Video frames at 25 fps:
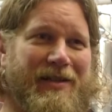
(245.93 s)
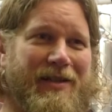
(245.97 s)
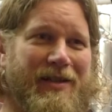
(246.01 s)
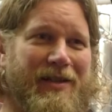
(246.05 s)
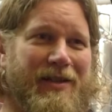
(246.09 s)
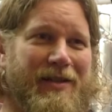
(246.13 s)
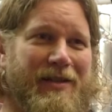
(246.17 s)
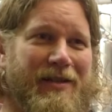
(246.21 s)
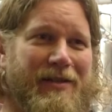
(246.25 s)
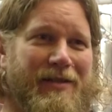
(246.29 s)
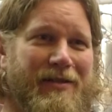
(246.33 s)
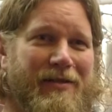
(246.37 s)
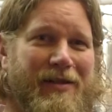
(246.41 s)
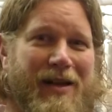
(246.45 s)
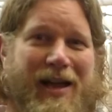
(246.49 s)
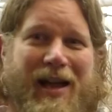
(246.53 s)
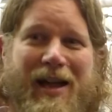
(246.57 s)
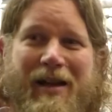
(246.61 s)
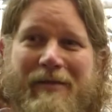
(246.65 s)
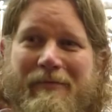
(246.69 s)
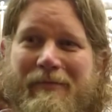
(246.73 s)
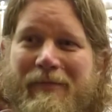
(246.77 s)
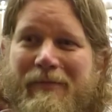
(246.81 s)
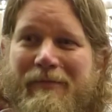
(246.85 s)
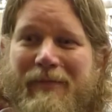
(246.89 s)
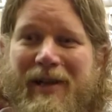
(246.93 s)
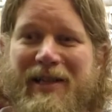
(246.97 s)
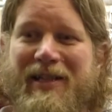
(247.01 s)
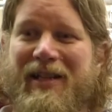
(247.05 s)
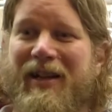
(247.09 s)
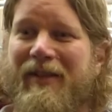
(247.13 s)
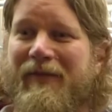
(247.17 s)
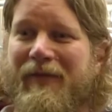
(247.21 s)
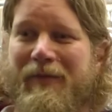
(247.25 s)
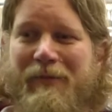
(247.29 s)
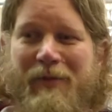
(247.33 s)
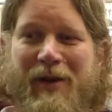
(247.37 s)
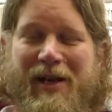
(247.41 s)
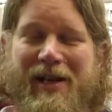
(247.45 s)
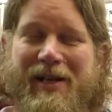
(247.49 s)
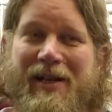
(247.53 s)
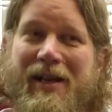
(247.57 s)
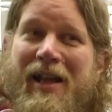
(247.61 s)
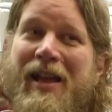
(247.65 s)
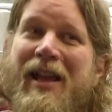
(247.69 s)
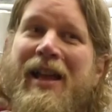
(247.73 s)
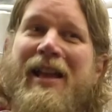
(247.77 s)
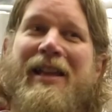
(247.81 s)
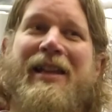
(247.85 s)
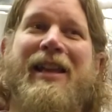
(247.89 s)
So myself and Wayne
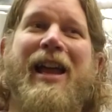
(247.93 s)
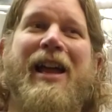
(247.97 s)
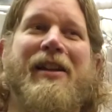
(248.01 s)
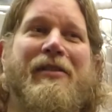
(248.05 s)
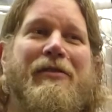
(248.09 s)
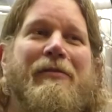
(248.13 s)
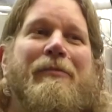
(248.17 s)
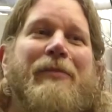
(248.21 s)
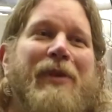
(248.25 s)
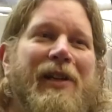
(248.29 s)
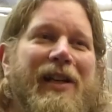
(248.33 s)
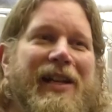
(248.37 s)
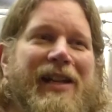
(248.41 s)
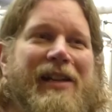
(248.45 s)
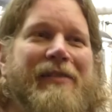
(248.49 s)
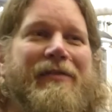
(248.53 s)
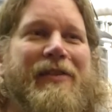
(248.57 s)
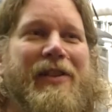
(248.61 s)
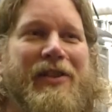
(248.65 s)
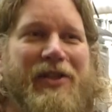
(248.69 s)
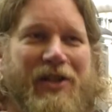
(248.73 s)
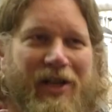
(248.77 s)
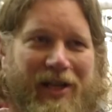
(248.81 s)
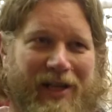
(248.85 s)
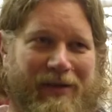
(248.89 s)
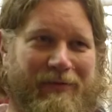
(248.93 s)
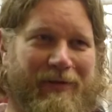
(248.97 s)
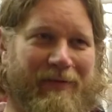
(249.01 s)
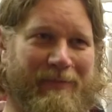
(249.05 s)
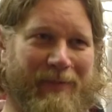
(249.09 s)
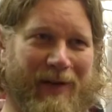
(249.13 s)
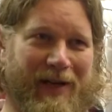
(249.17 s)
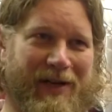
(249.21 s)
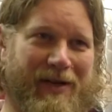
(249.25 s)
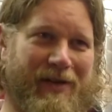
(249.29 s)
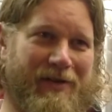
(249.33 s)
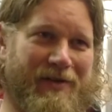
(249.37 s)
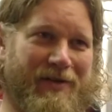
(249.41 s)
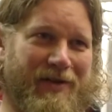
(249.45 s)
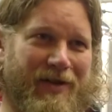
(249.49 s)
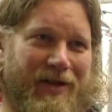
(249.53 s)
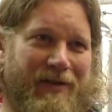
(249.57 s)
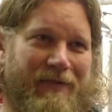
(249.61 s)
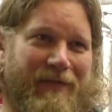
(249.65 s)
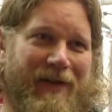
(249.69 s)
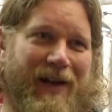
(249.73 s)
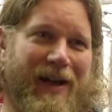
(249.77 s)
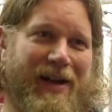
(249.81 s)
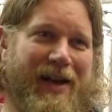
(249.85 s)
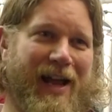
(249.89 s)
cannot believe the journey we've been on so
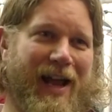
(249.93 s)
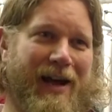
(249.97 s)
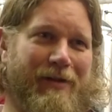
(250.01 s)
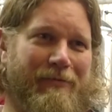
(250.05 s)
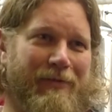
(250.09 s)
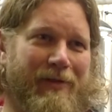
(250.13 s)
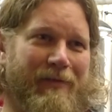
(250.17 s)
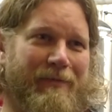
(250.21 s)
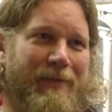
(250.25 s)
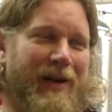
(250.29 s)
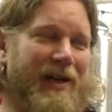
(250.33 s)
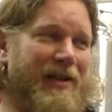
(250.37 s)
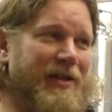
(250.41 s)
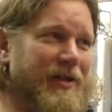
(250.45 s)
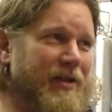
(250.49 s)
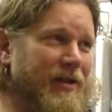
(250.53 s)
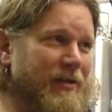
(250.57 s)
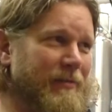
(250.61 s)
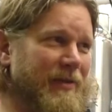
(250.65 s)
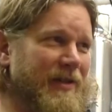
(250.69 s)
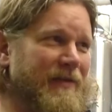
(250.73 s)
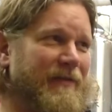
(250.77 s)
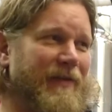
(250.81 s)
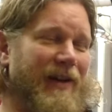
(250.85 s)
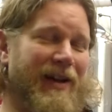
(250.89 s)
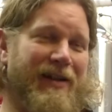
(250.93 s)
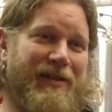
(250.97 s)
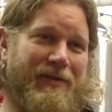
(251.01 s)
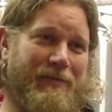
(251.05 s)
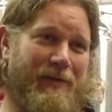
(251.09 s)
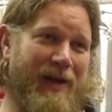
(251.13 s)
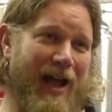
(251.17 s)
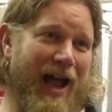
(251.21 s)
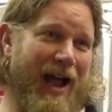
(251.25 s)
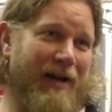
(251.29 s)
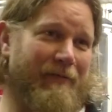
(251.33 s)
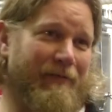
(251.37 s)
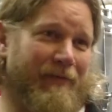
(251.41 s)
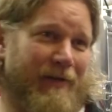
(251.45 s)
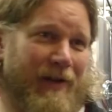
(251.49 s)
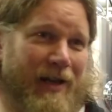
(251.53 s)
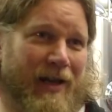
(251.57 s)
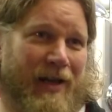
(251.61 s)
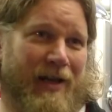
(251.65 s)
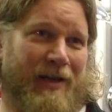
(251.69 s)
far and how we've managed to come as far as we have